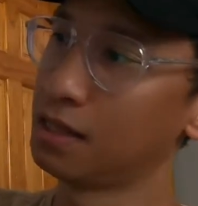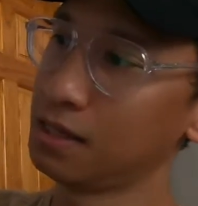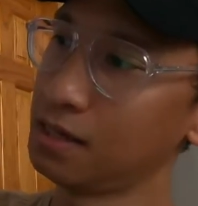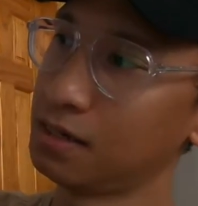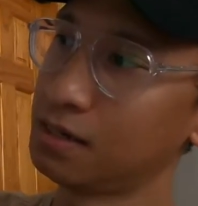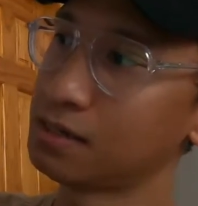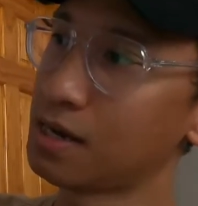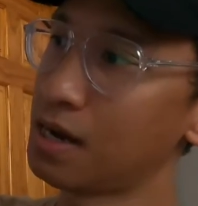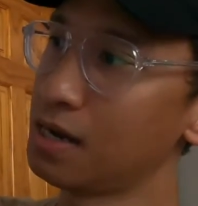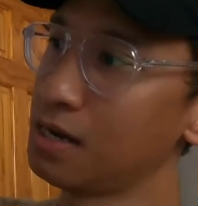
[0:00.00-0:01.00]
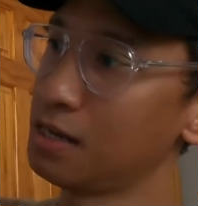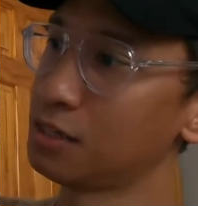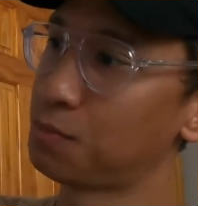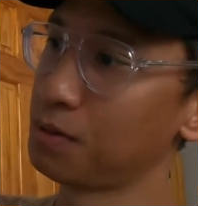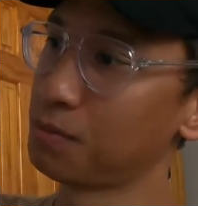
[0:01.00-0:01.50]
the design
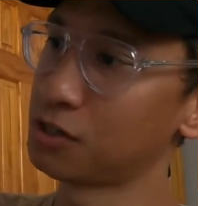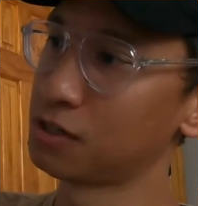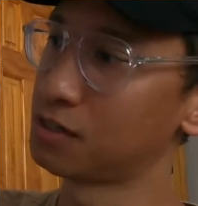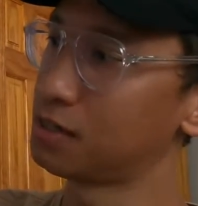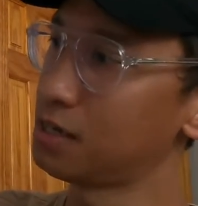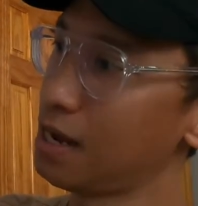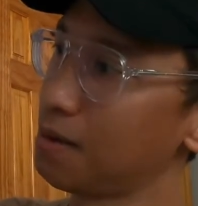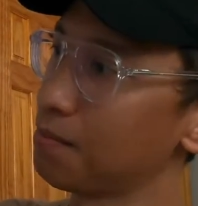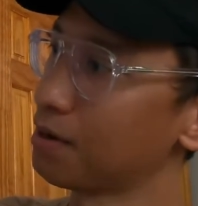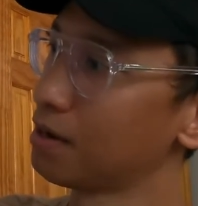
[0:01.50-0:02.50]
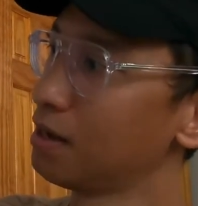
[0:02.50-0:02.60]
is pretty much the same.